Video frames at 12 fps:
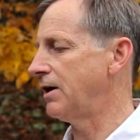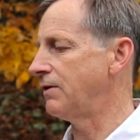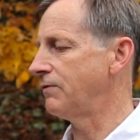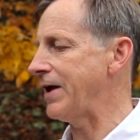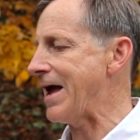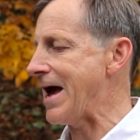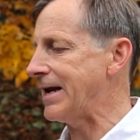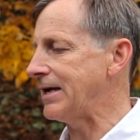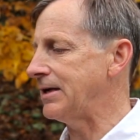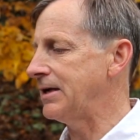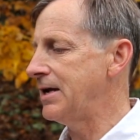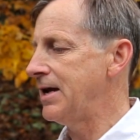of
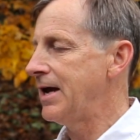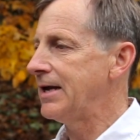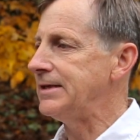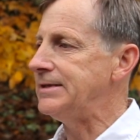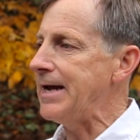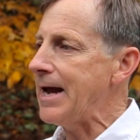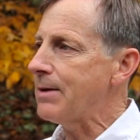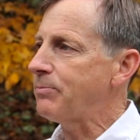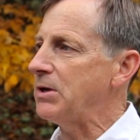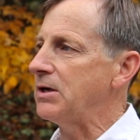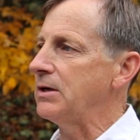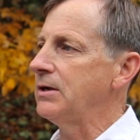adding
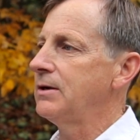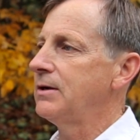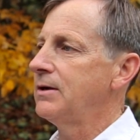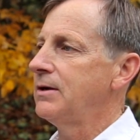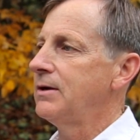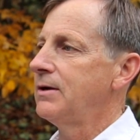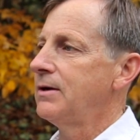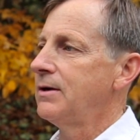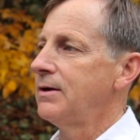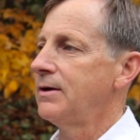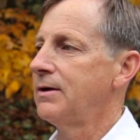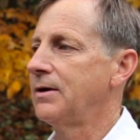damping
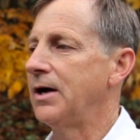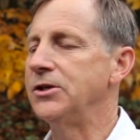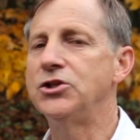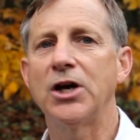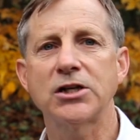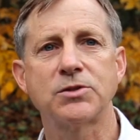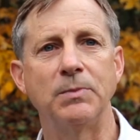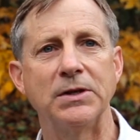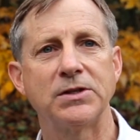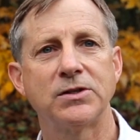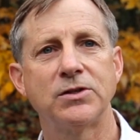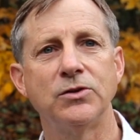
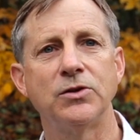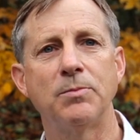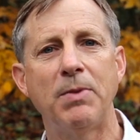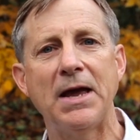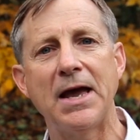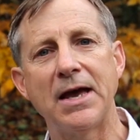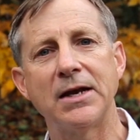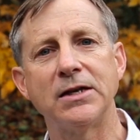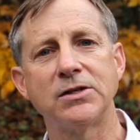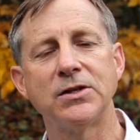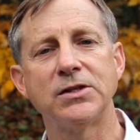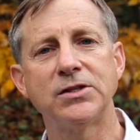adjustment to the pan
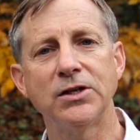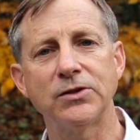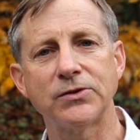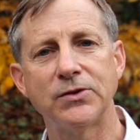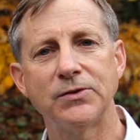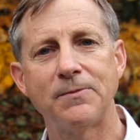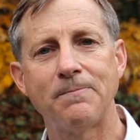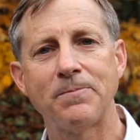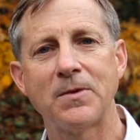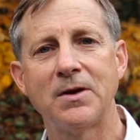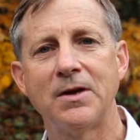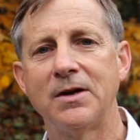and to the tilt.
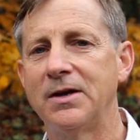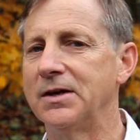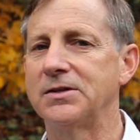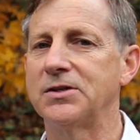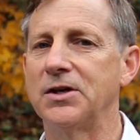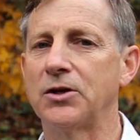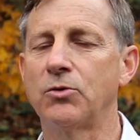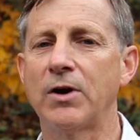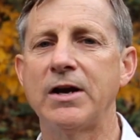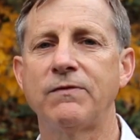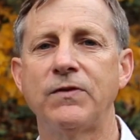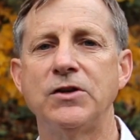It's a
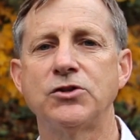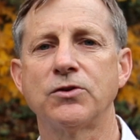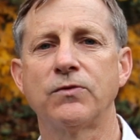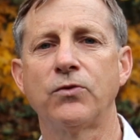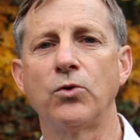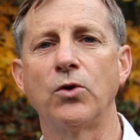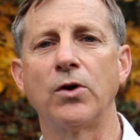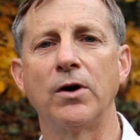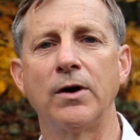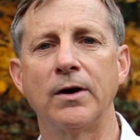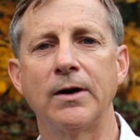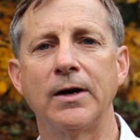great feature
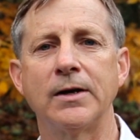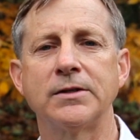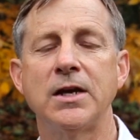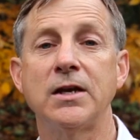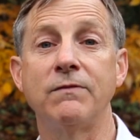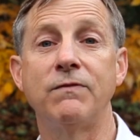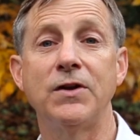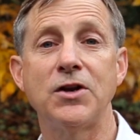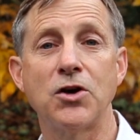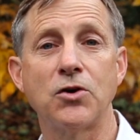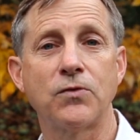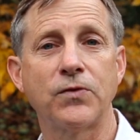for uh, taking
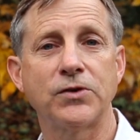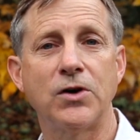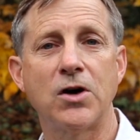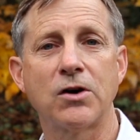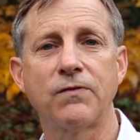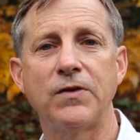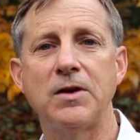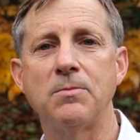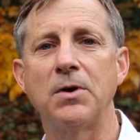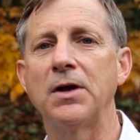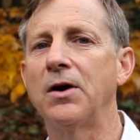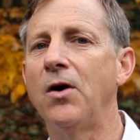video
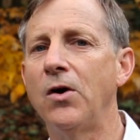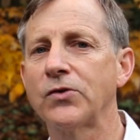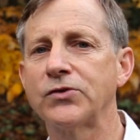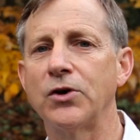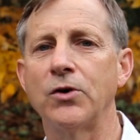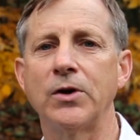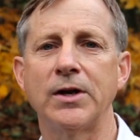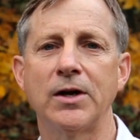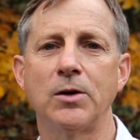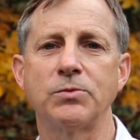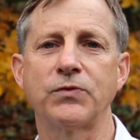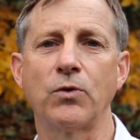photography, but also it
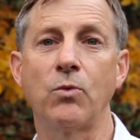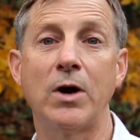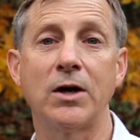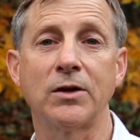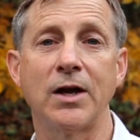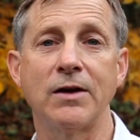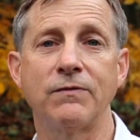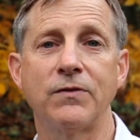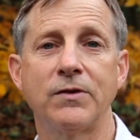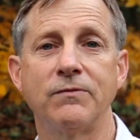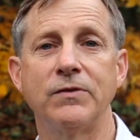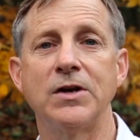helps for
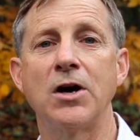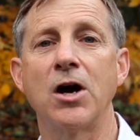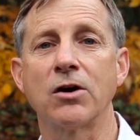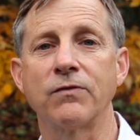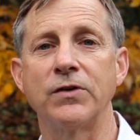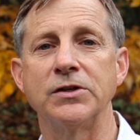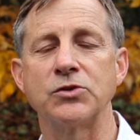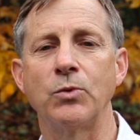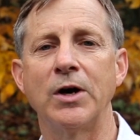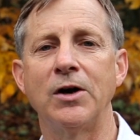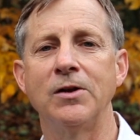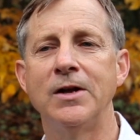wildlife videography as
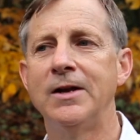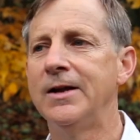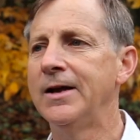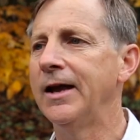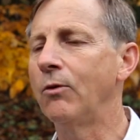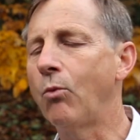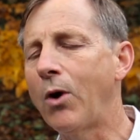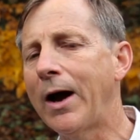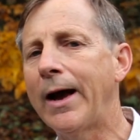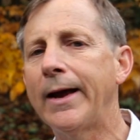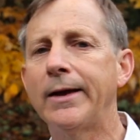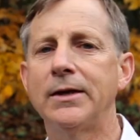well. And
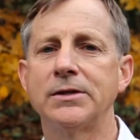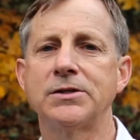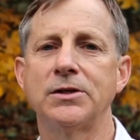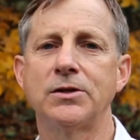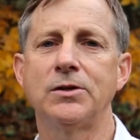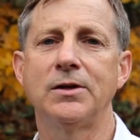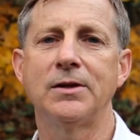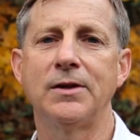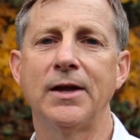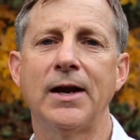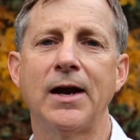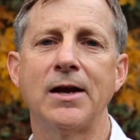why is it
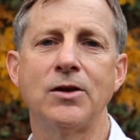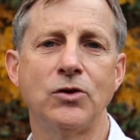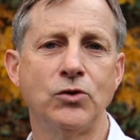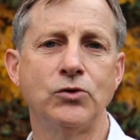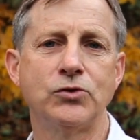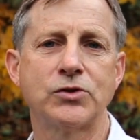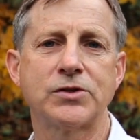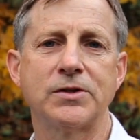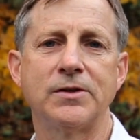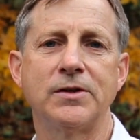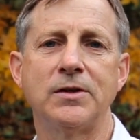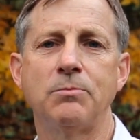that I
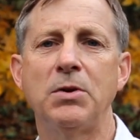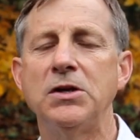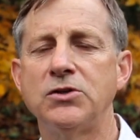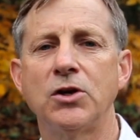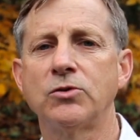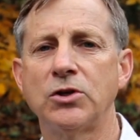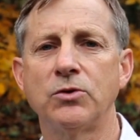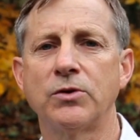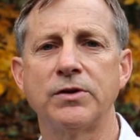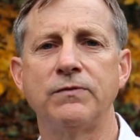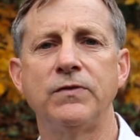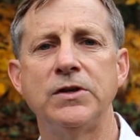use the P G zero two
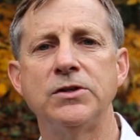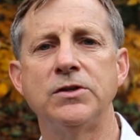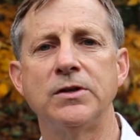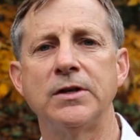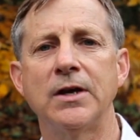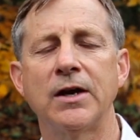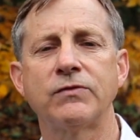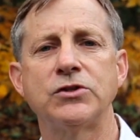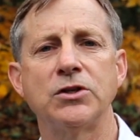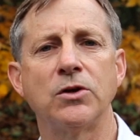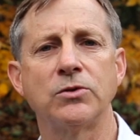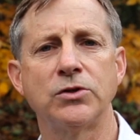or the, v, the F
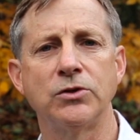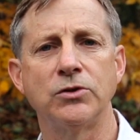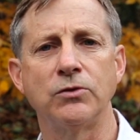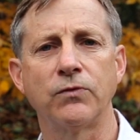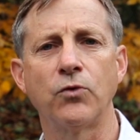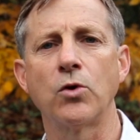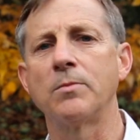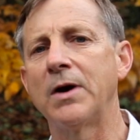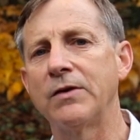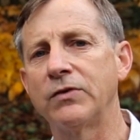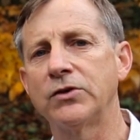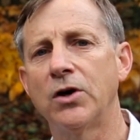G zero two for
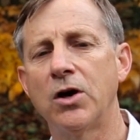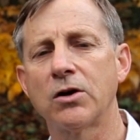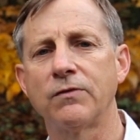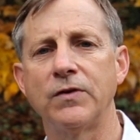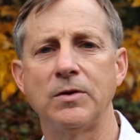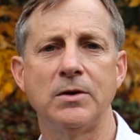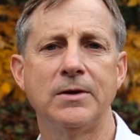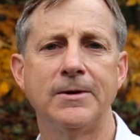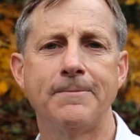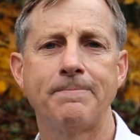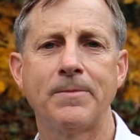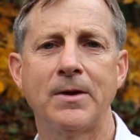my photography?
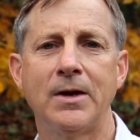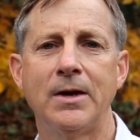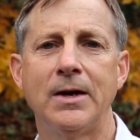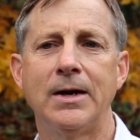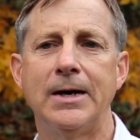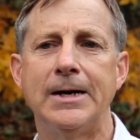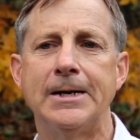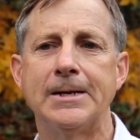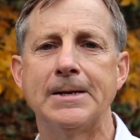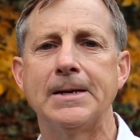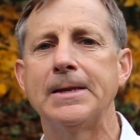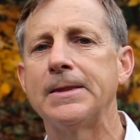
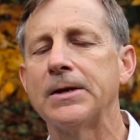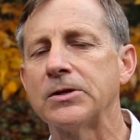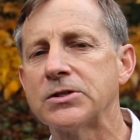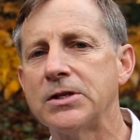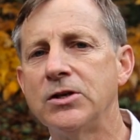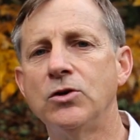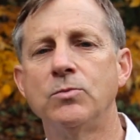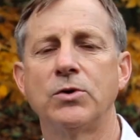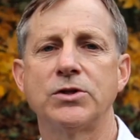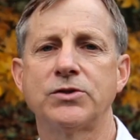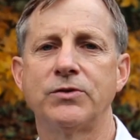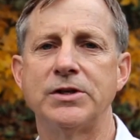Uh, there's
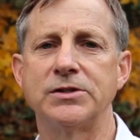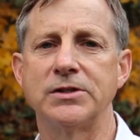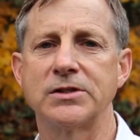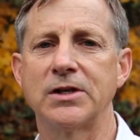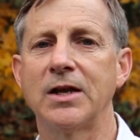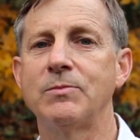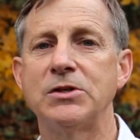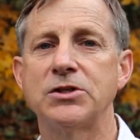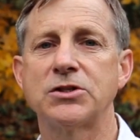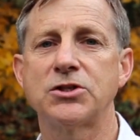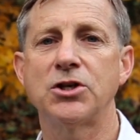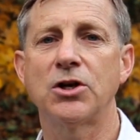numerous reasons, and let me just